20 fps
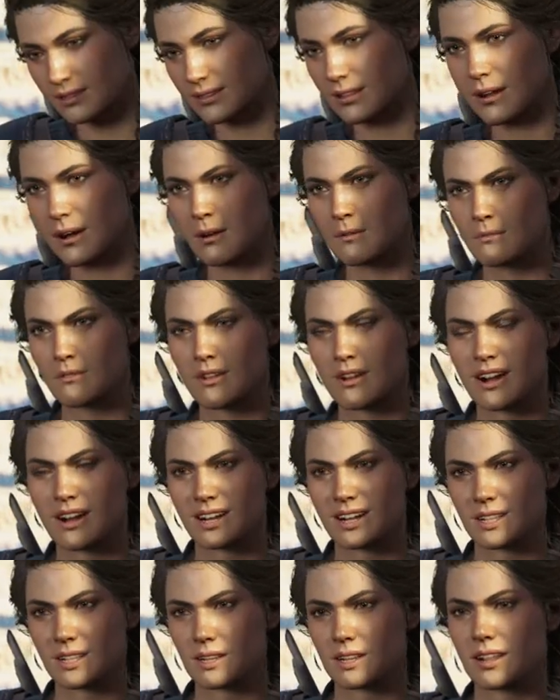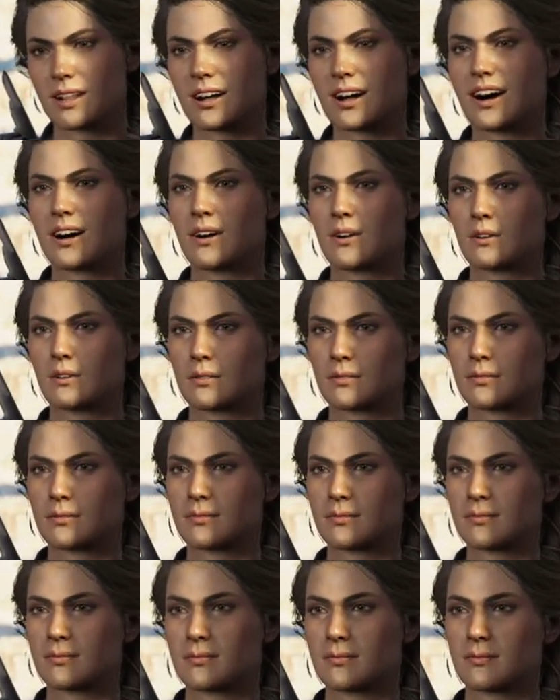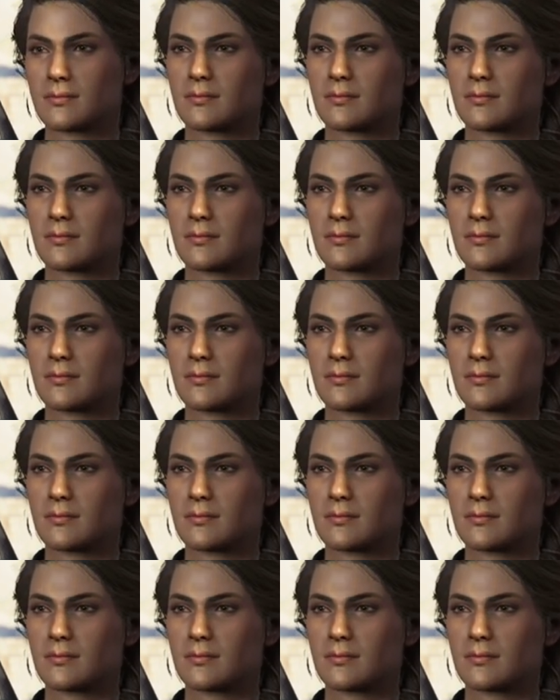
but I'm here now. Look,